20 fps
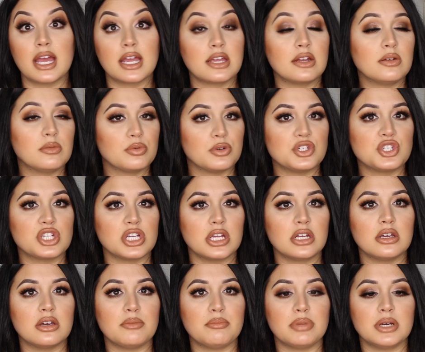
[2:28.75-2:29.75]
I can
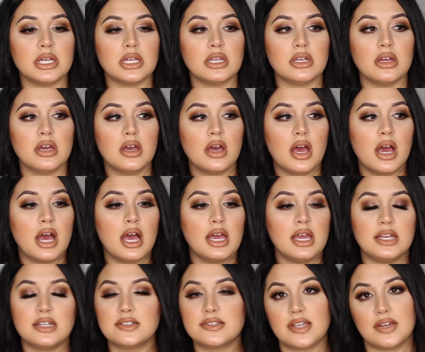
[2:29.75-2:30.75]
appreciate it, but
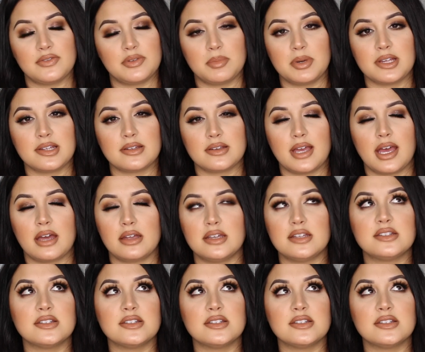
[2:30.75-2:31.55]
it doesn't have the best,